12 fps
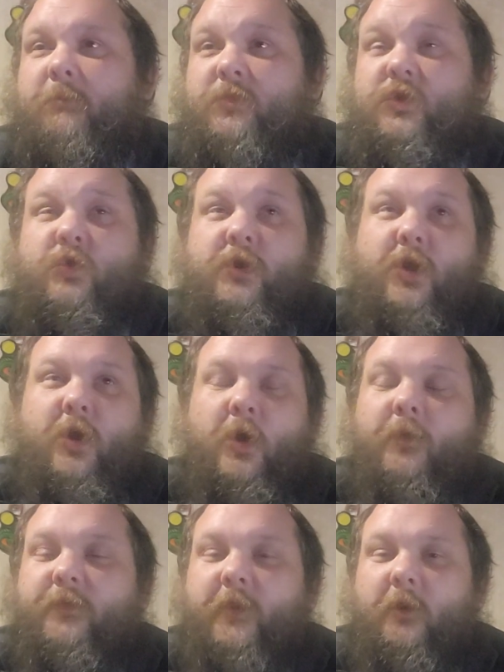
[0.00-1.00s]
You can
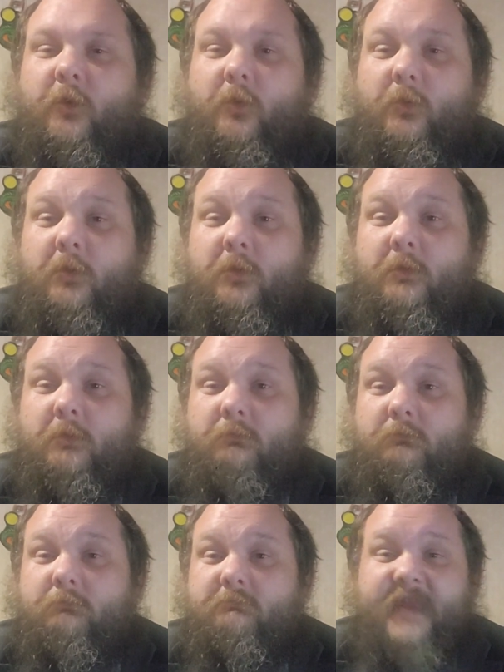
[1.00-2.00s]
also
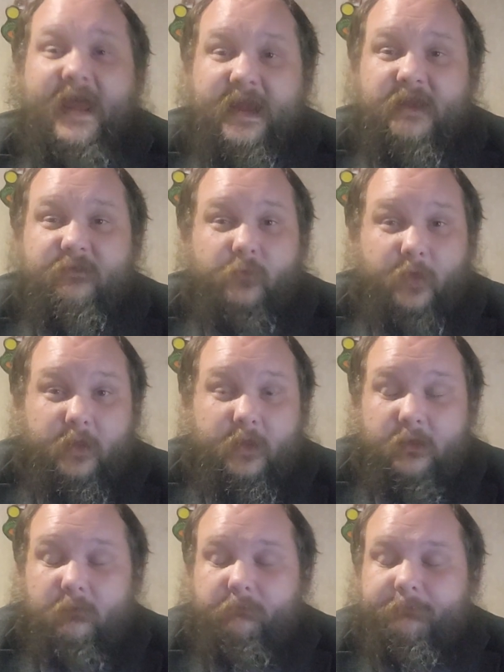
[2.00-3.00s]

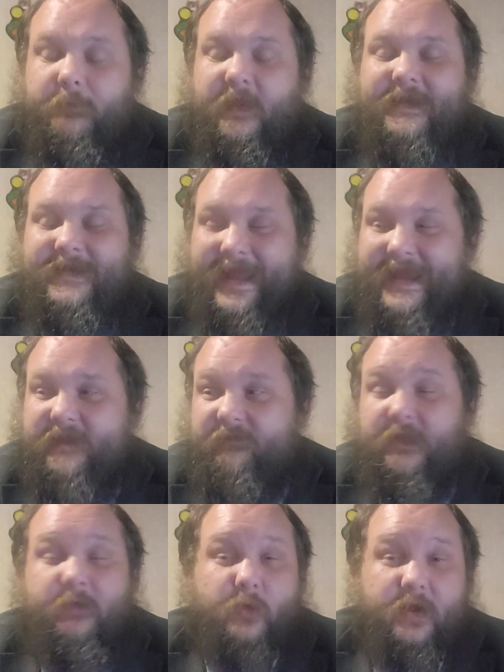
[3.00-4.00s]
negatively
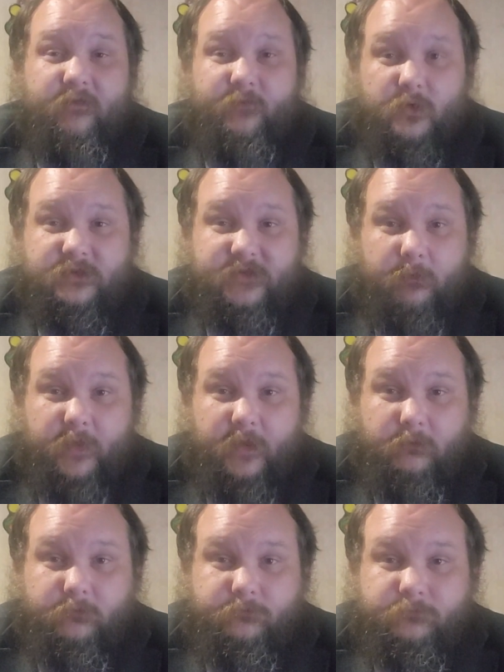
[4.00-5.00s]
reinforce something.